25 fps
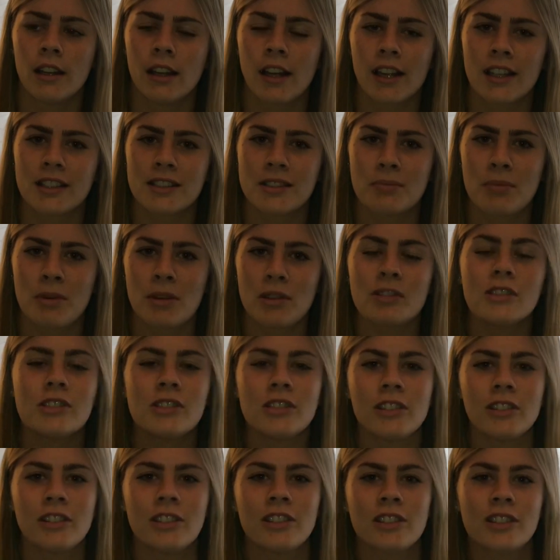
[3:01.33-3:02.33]
I suppose
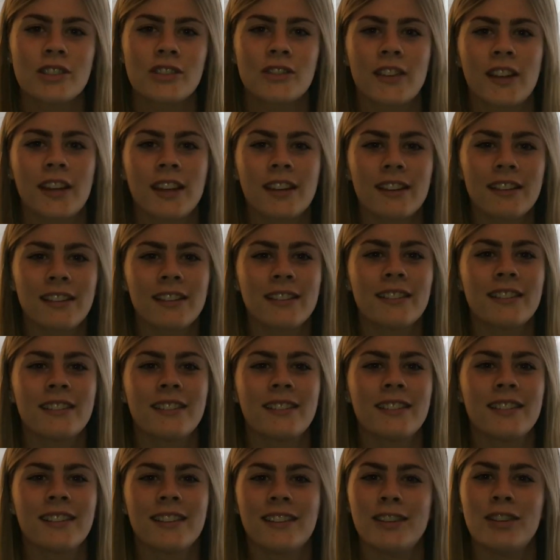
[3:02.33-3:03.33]
you just think
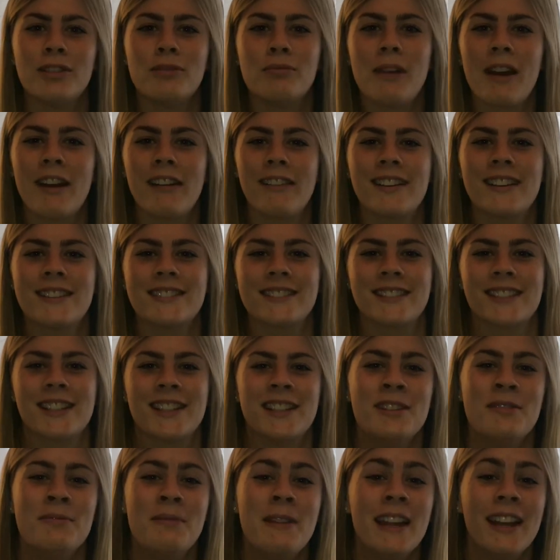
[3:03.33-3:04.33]
your parrot isn't
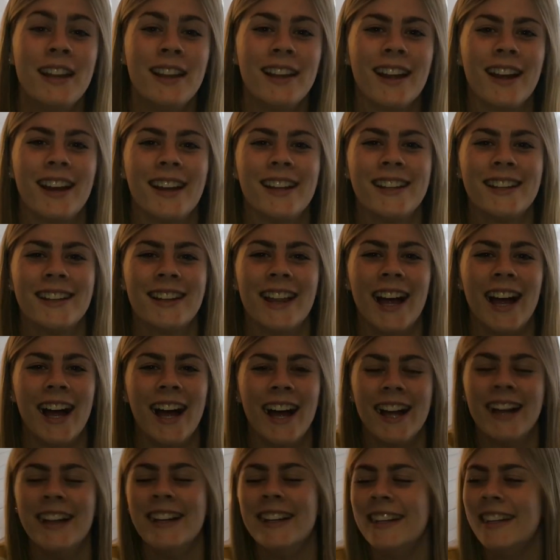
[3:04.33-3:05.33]
going to be like
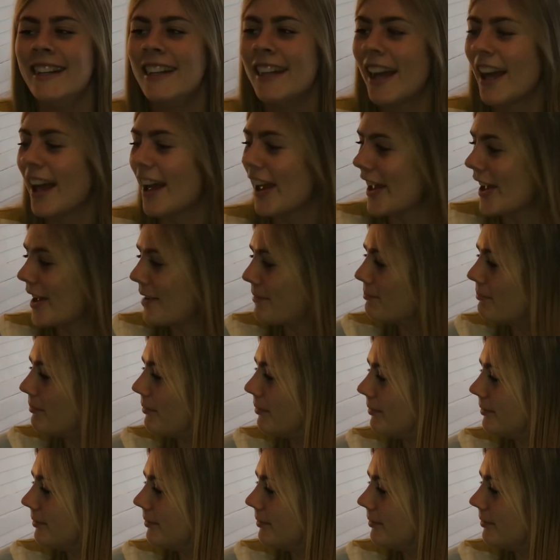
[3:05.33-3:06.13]
that.